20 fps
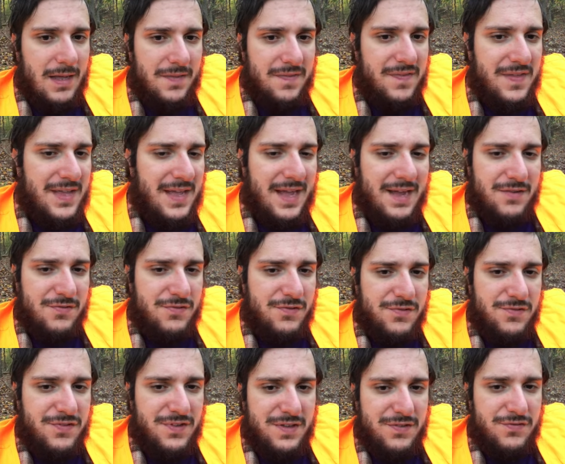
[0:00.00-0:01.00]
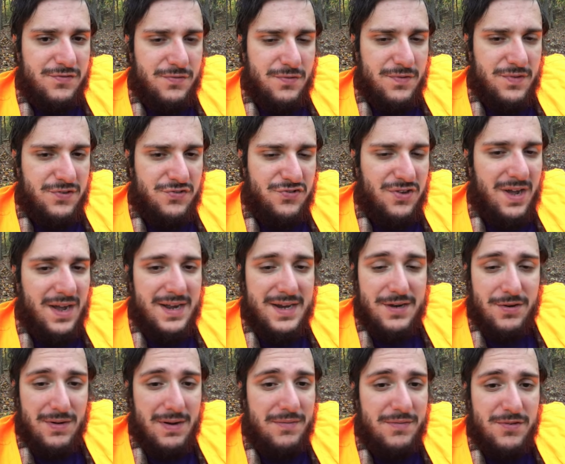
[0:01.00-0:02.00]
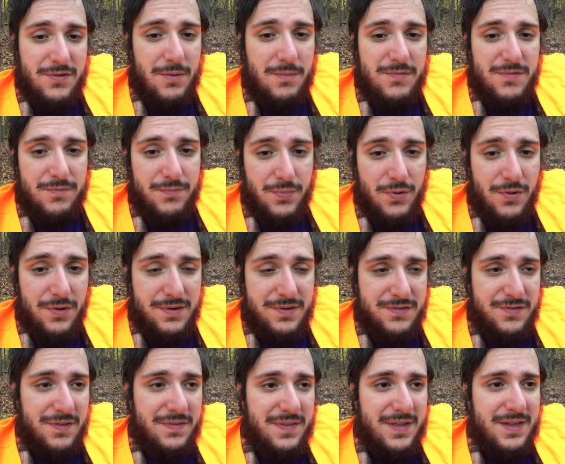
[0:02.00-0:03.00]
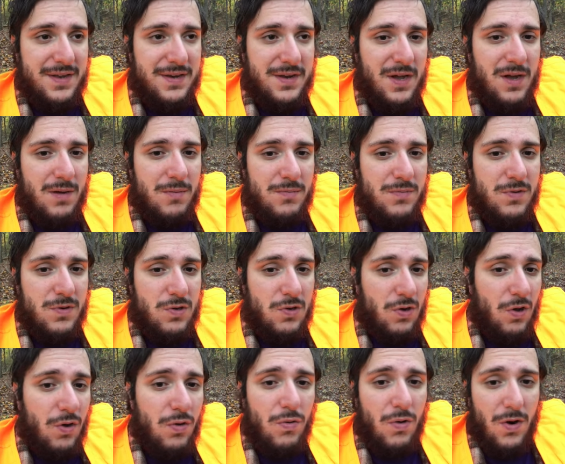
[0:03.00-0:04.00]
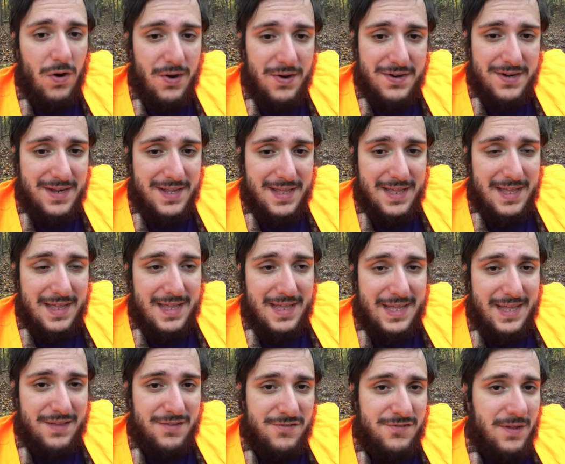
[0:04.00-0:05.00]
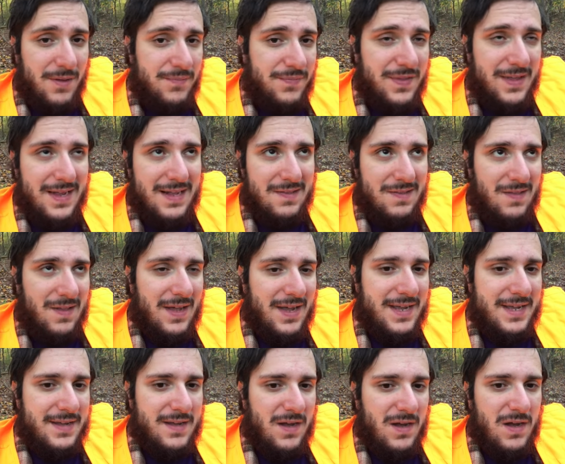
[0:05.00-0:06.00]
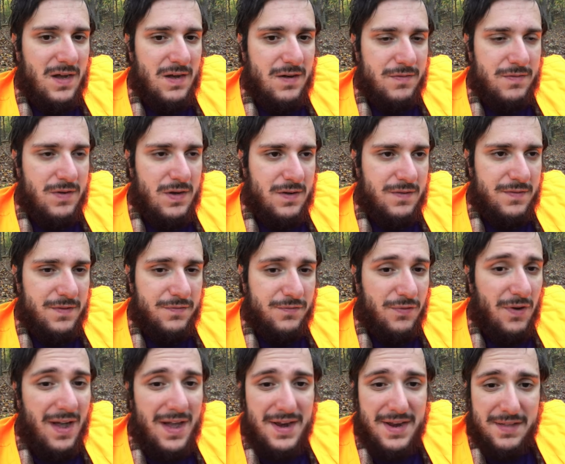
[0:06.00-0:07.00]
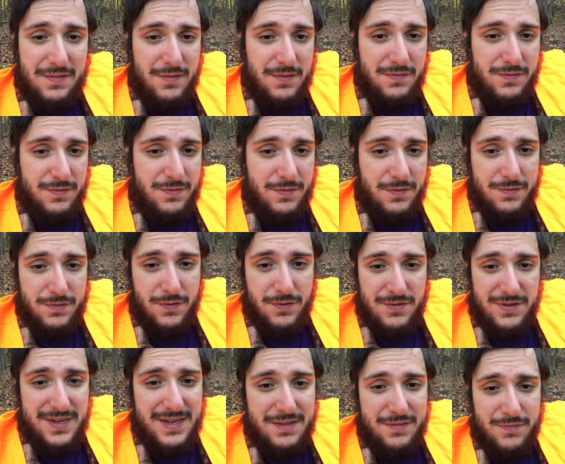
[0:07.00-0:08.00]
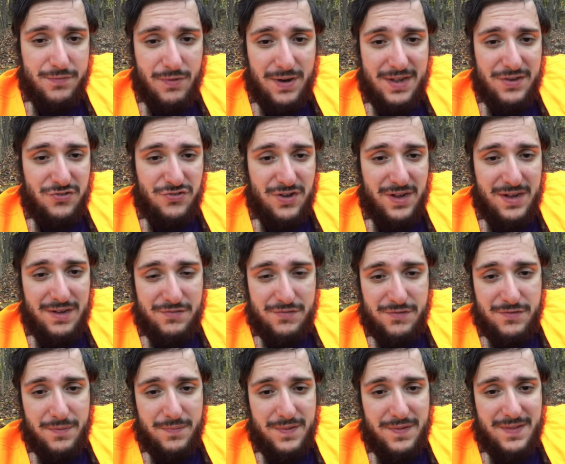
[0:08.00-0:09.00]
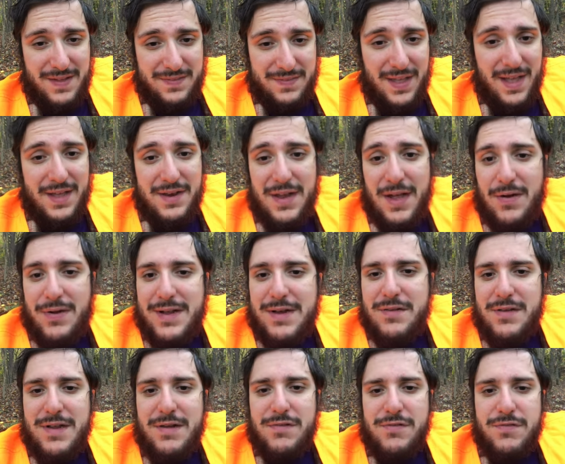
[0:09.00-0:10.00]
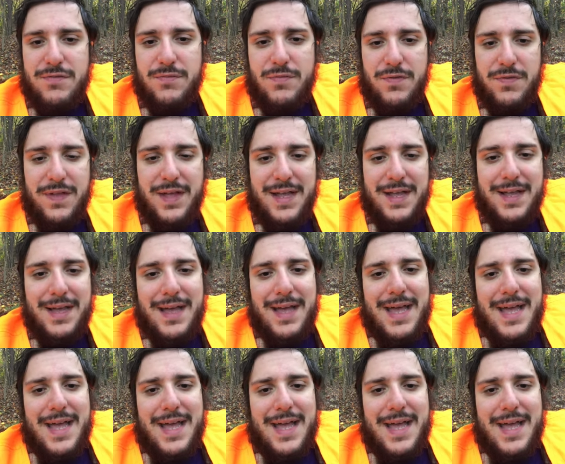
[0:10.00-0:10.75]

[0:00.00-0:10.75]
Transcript: The Exorcist or The Shining, or even in terms of books. And then low art is something like the Friday the 13th franchise or something like that. Now, here's the thing.